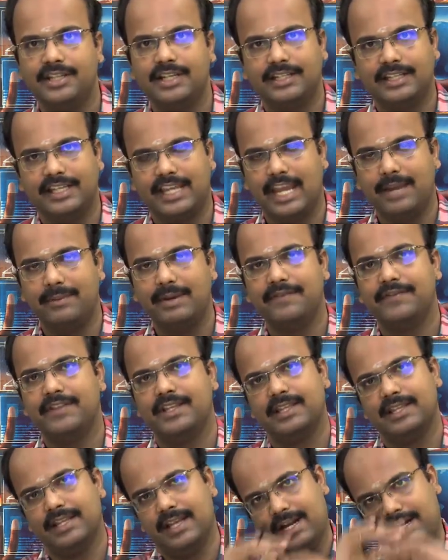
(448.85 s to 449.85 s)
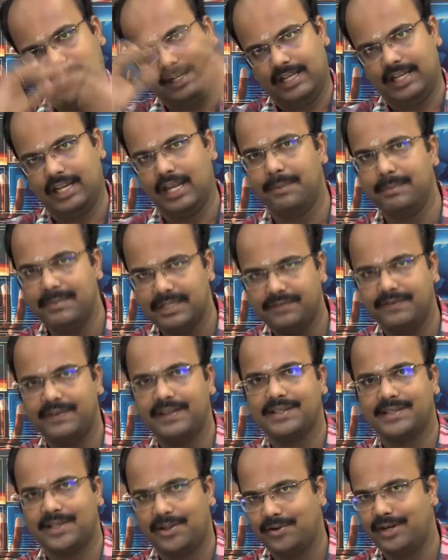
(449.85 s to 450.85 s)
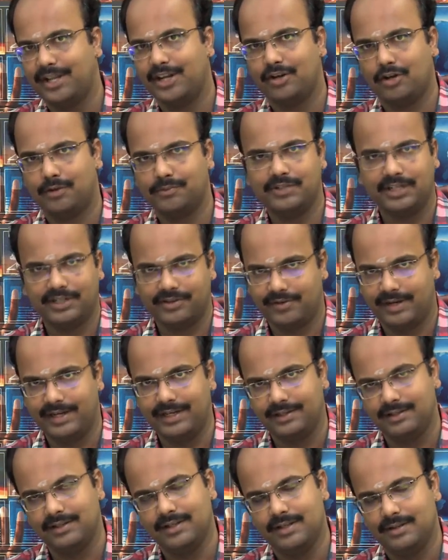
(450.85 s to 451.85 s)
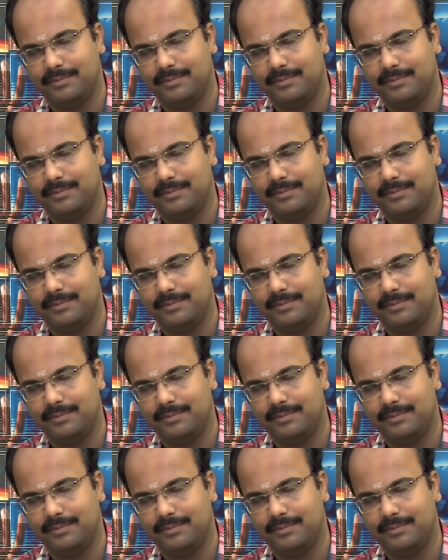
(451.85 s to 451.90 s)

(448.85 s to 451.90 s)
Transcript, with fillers: that came in within the entire hemisphere surrounding an object, right